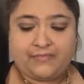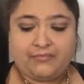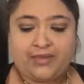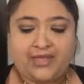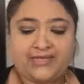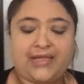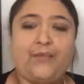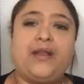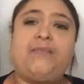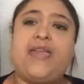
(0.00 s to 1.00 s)
because I
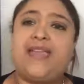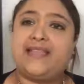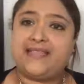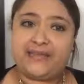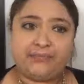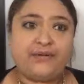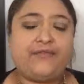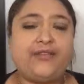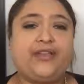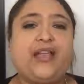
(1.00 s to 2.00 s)
want to make it simpler
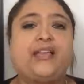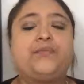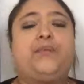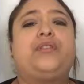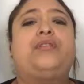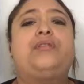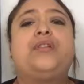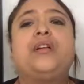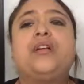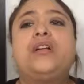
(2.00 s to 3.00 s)
for you guys when you
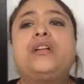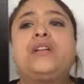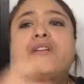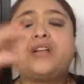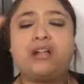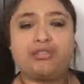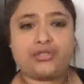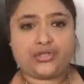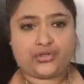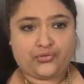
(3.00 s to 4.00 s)

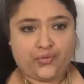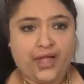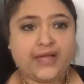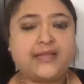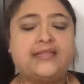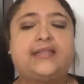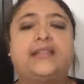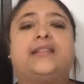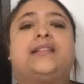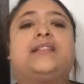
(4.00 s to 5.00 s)

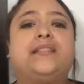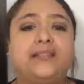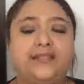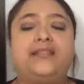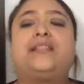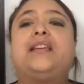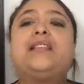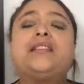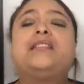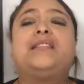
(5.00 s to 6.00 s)
construct these
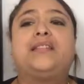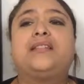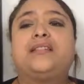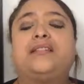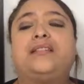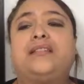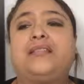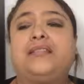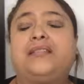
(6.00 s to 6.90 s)
sentences.